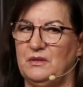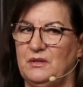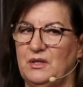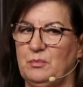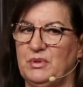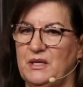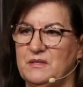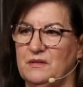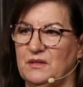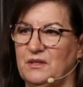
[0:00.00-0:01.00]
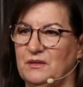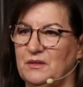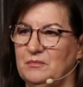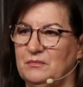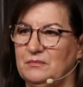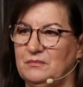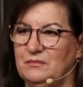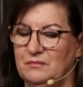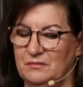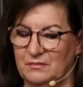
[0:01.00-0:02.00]
in a place in the kingdom.
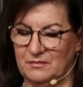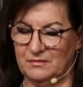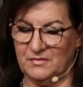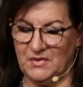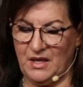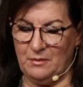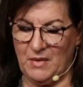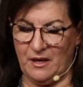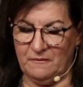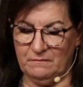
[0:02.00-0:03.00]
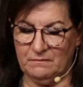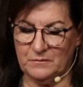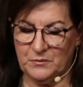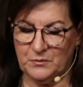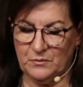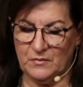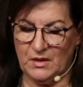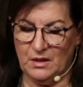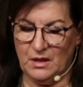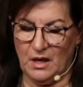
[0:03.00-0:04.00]
Amen?
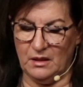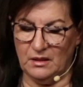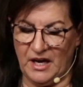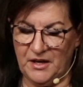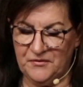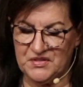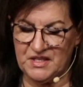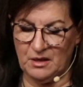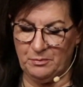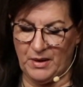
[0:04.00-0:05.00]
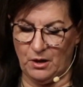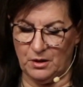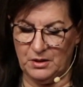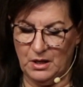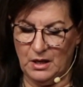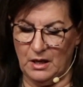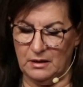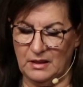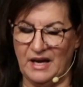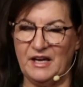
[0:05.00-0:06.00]
A life set apart, a
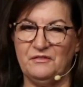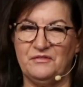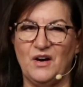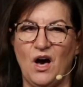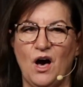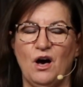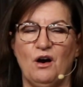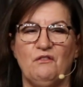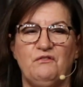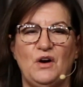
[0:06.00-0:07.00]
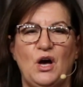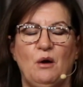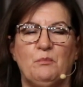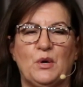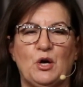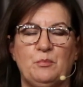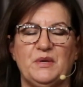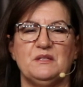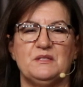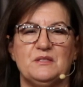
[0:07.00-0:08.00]
life of
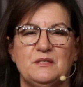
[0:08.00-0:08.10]
purpose.